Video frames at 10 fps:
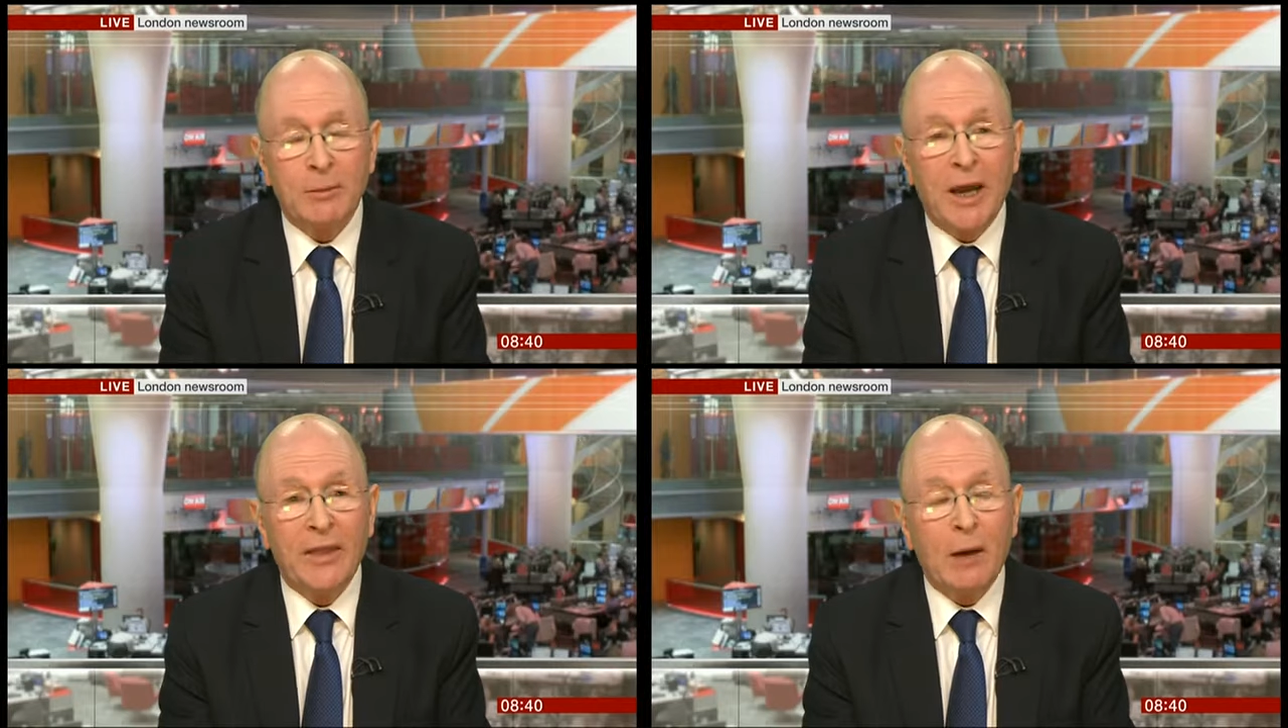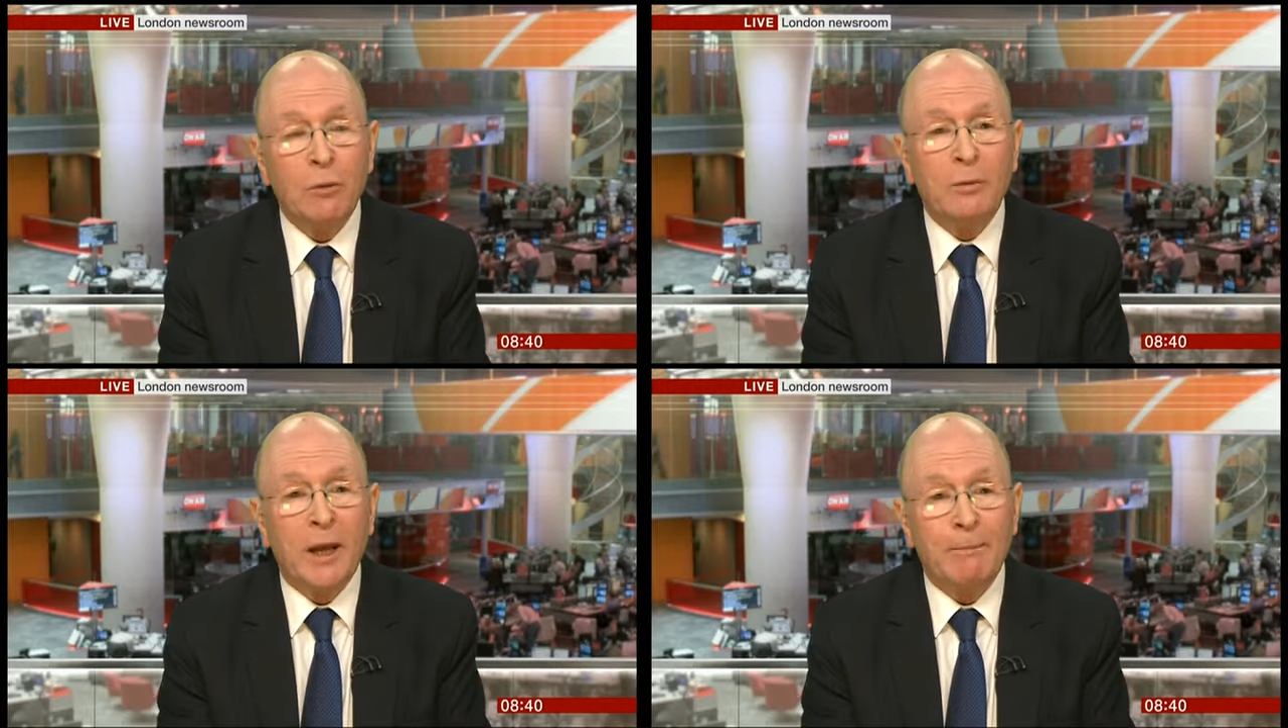And that will
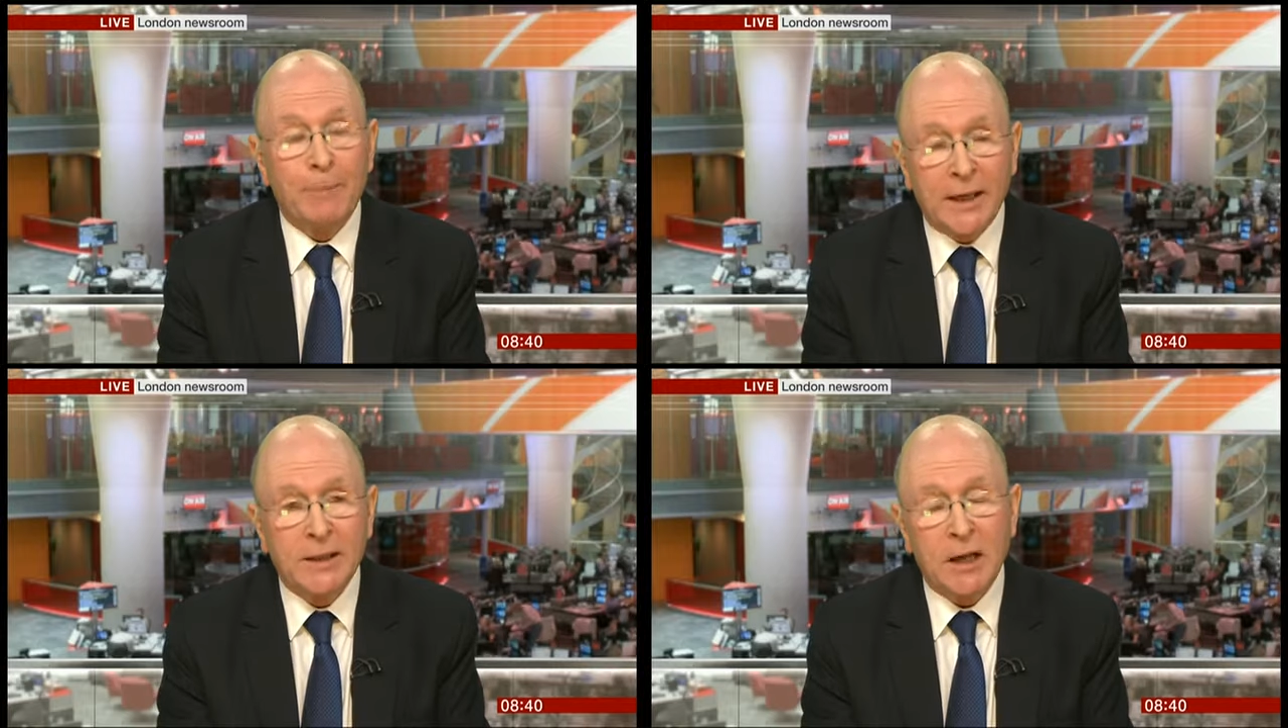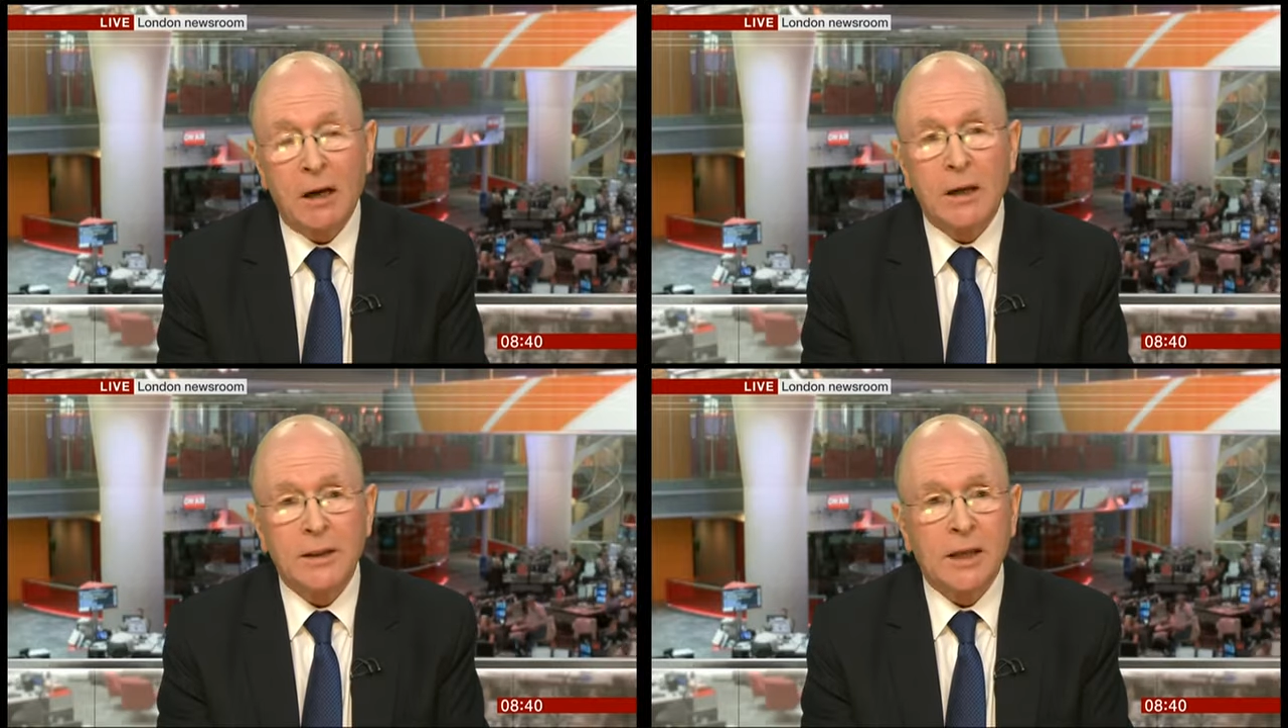be a big
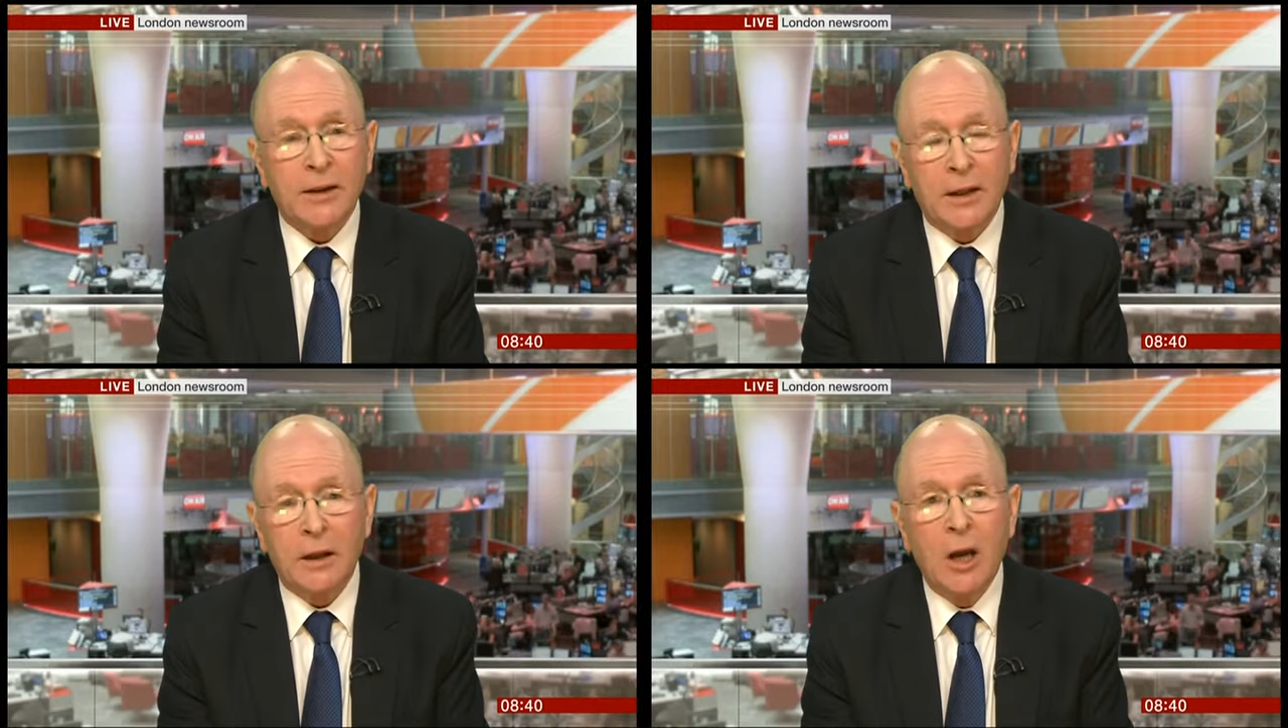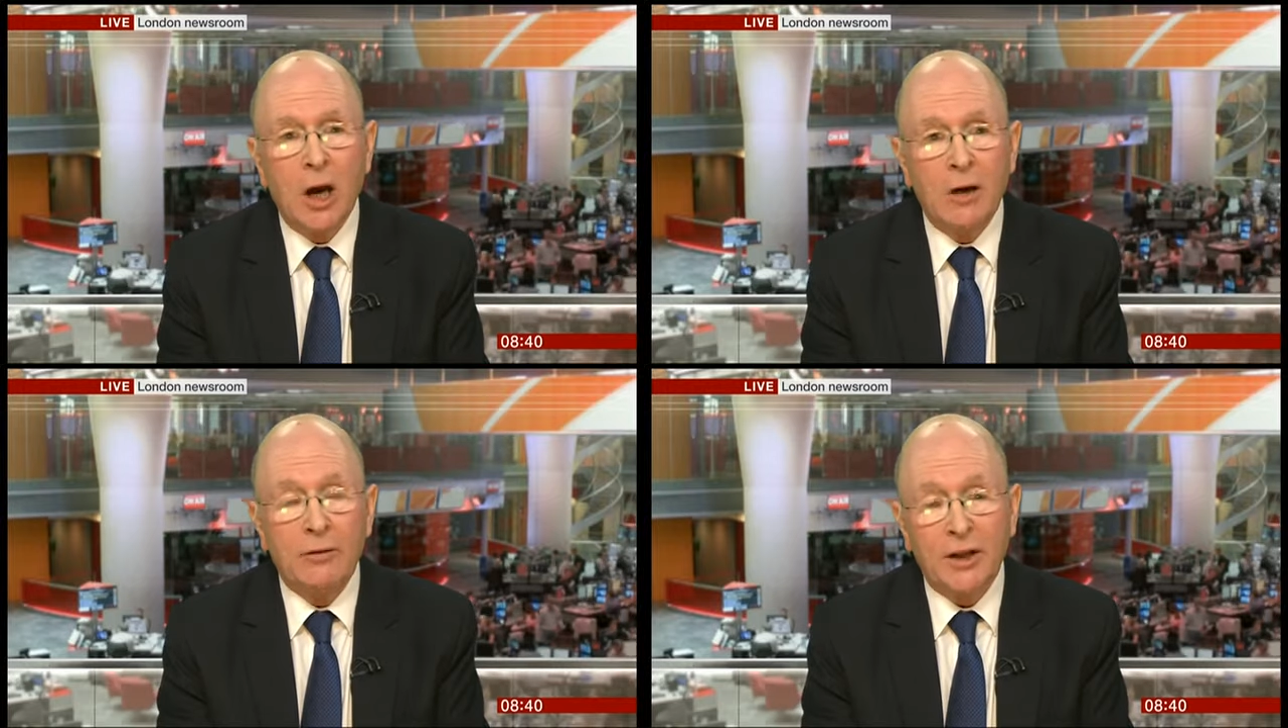task, I think,
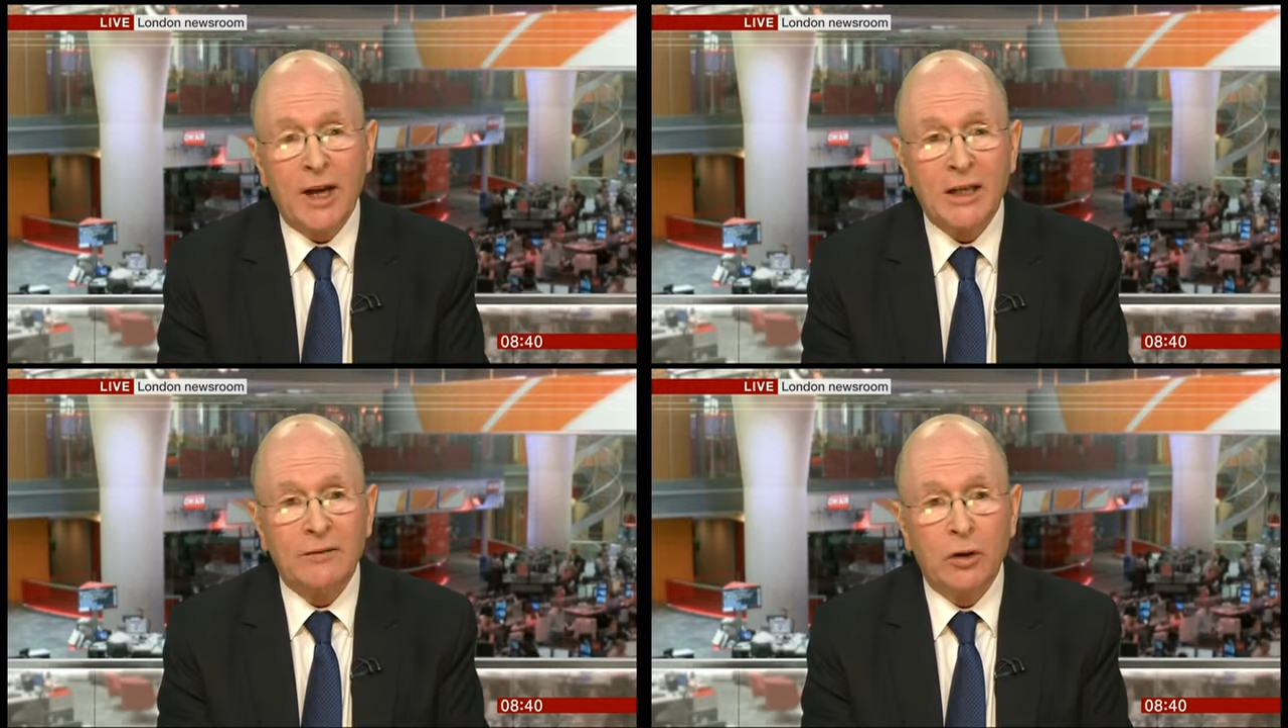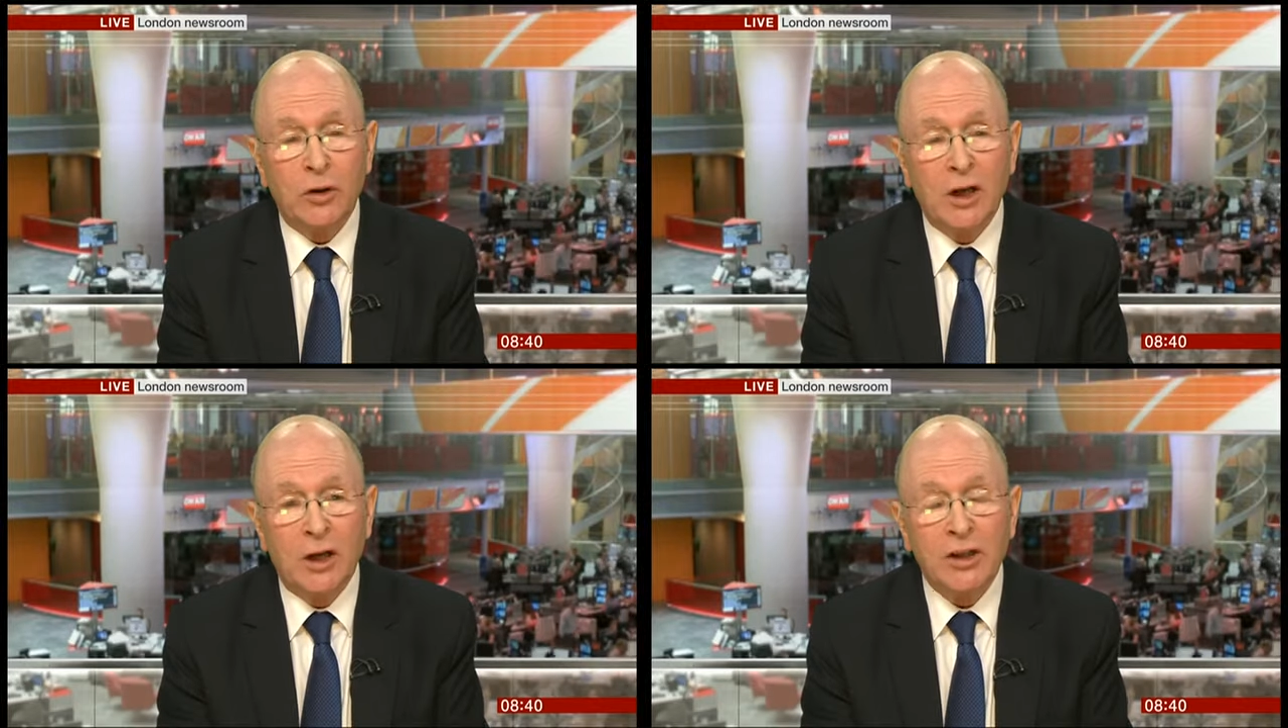over the next few
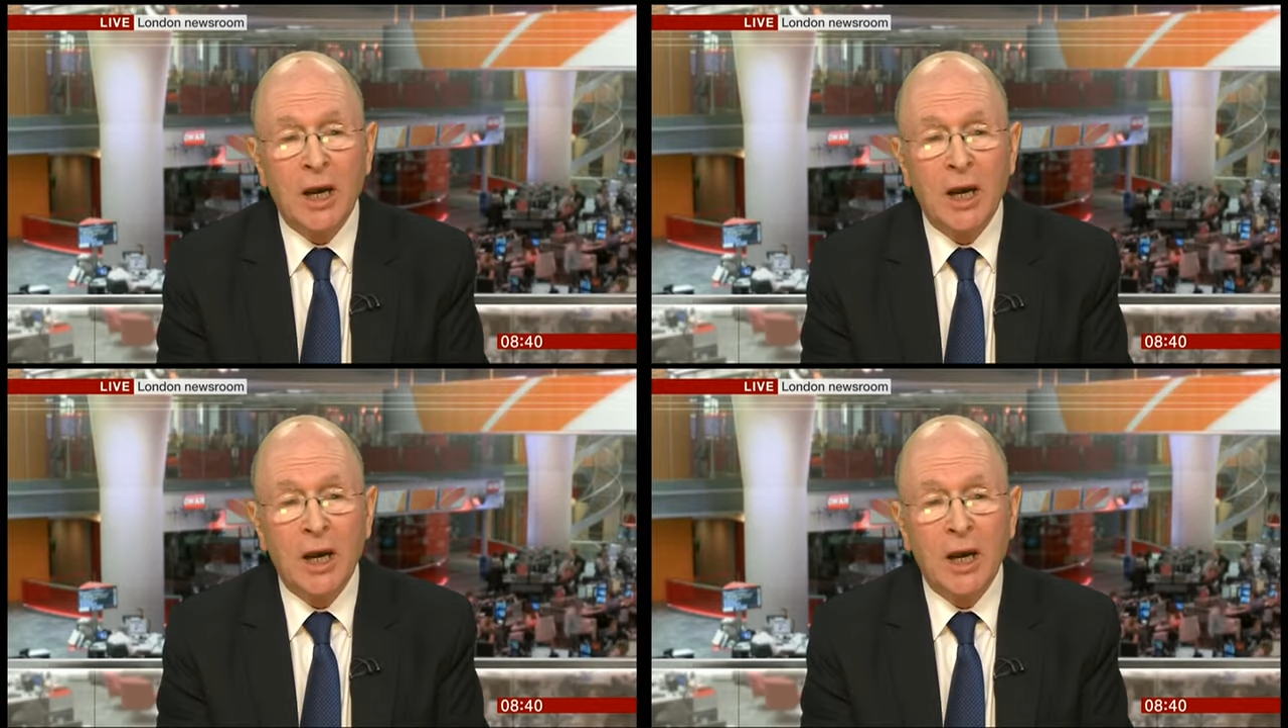years.